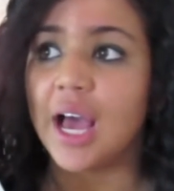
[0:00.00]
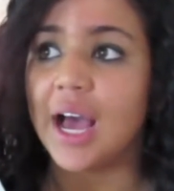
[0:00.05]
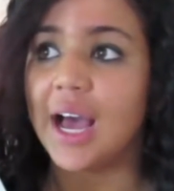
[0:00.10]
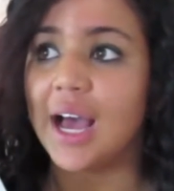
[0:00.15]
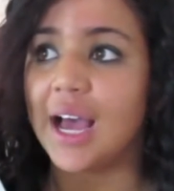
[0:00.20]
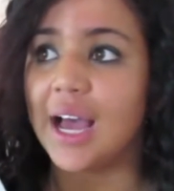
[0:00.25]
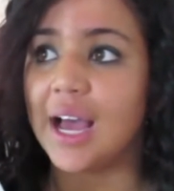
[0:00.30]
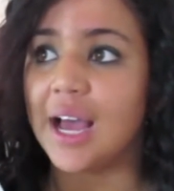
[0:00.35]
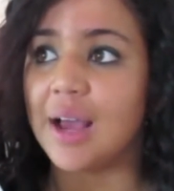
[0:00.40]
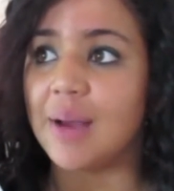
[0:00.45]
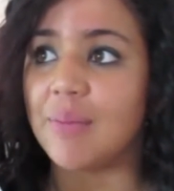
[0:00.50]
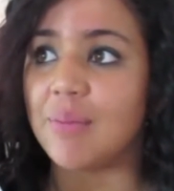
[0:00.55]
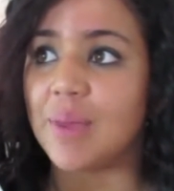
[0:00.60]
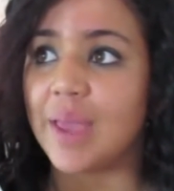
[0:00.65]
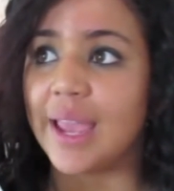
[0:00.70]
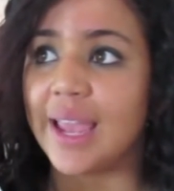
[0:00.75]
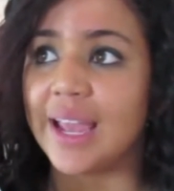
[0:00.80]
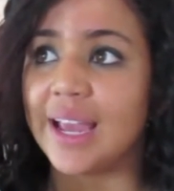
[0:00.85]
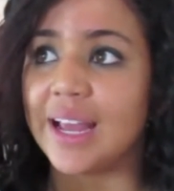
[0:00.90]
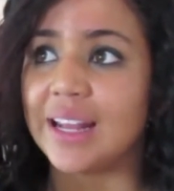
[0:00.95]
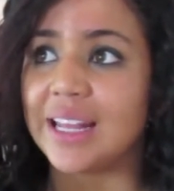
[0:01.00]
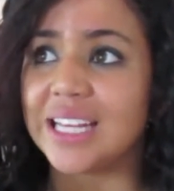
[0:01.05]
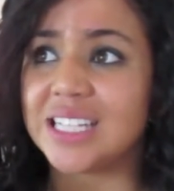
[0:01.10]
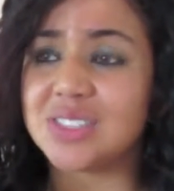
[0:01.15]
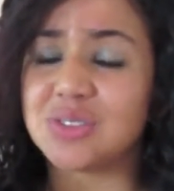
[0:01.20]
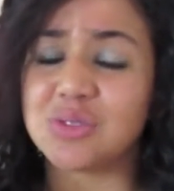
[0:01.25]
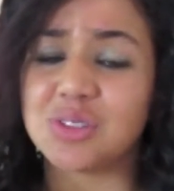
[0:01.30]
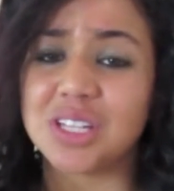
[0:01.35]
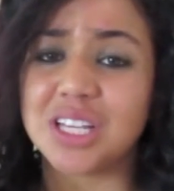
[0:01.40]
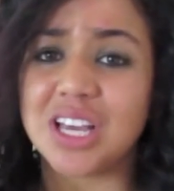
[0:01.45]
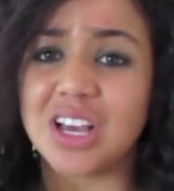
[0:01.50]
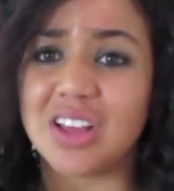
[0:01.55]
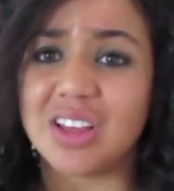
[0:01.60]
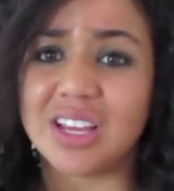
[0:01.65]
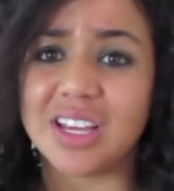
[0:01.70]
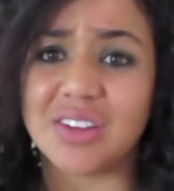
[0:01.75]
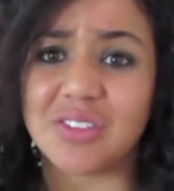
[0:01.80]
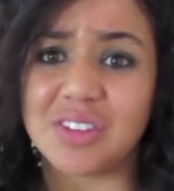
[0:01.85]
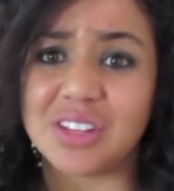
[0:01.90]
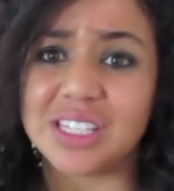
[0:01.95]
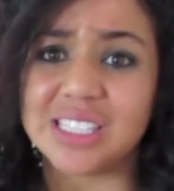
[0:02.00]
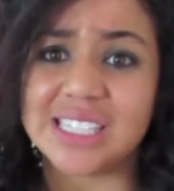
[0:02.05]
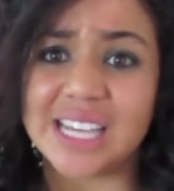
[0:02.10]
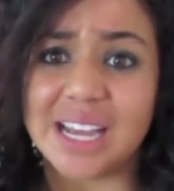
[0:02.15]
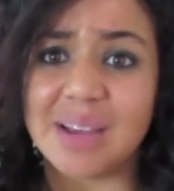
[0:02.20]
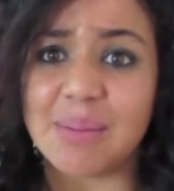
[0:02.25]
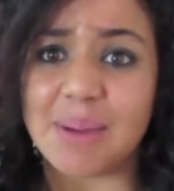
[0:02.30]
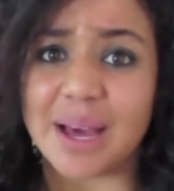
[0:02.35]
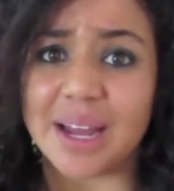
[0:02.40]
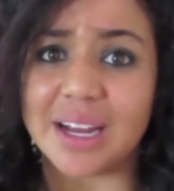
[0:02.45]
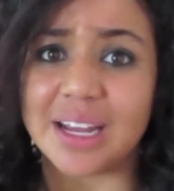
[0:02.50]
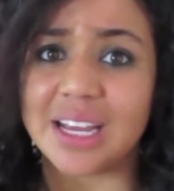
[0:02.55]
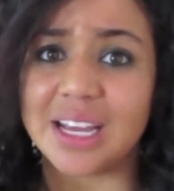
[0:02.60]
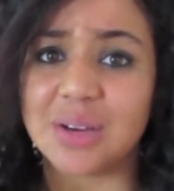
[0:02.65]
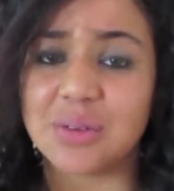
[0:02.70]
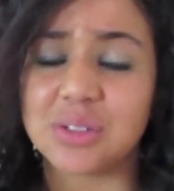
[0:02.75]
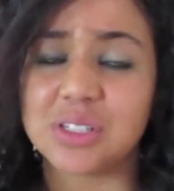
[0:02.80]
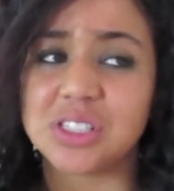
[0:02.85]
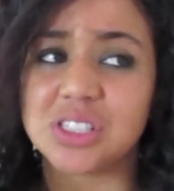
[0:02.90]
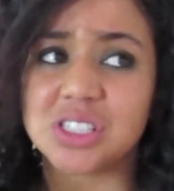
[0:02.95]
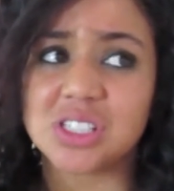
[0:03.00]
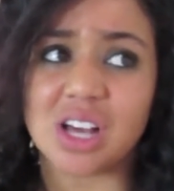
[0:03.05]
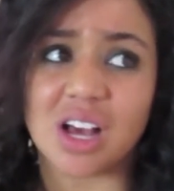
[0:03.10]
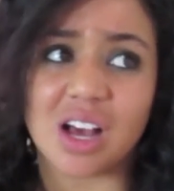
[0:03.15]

And that's really all I can really say about it. It was just